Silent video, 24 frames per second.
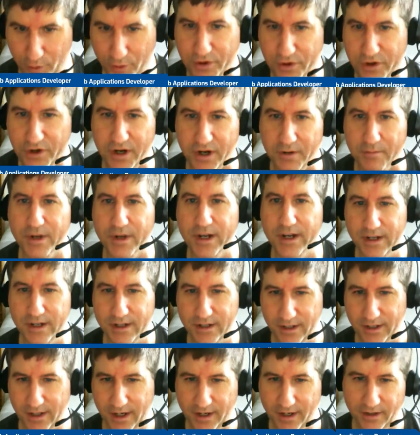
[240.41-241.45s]
your team
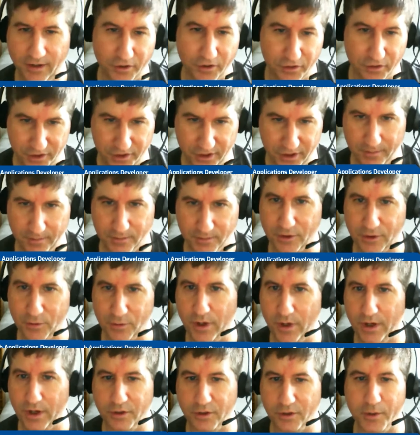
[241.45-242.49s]
and other teams as
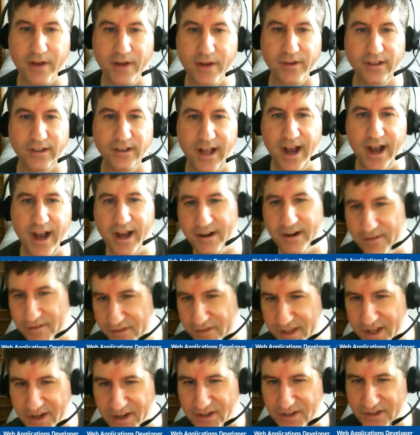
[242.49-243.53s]
well. So we have a lot of
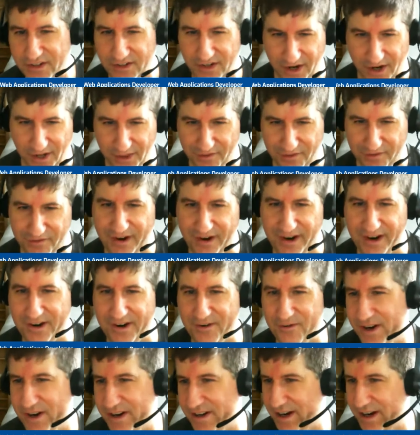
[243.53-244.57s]
things on the fire
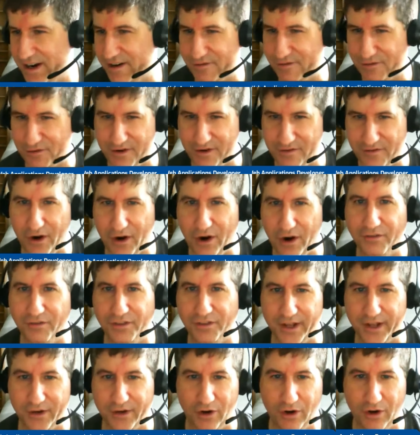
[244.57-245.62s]
right now for Evolved
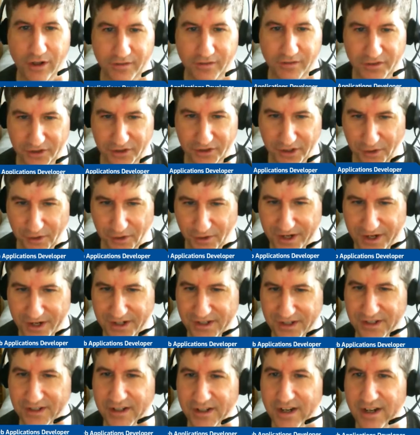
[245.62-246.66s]
and all of its
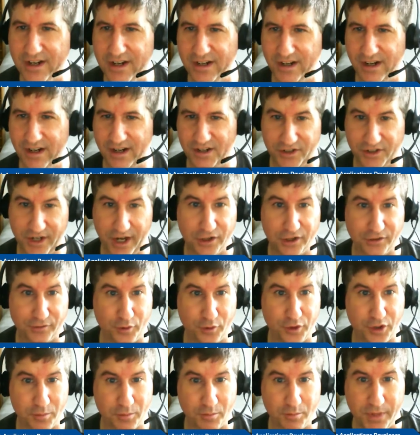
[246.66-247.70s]
integrations.
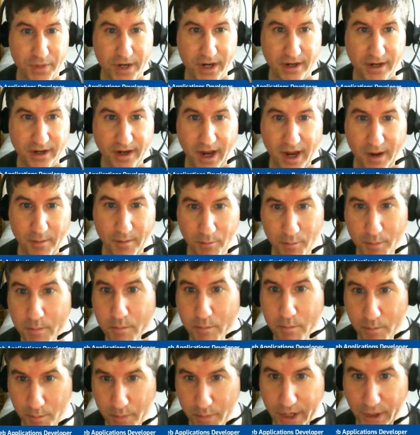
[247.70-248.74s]
Salesforce being a
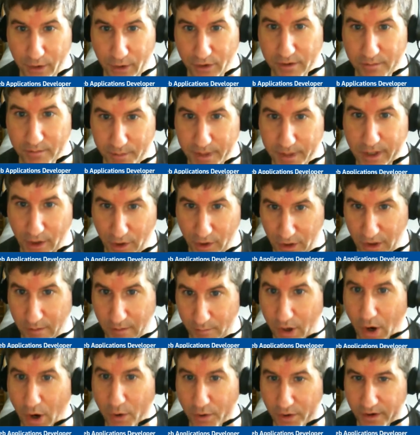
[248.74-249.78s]
bigger and bigger
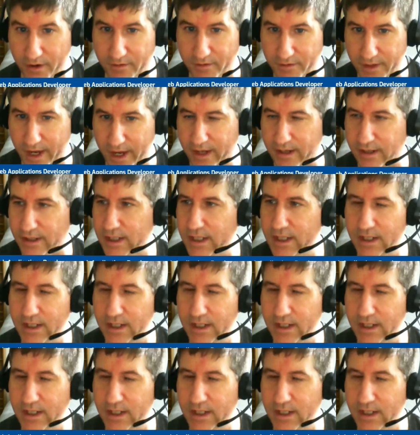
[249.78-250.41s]
component of that,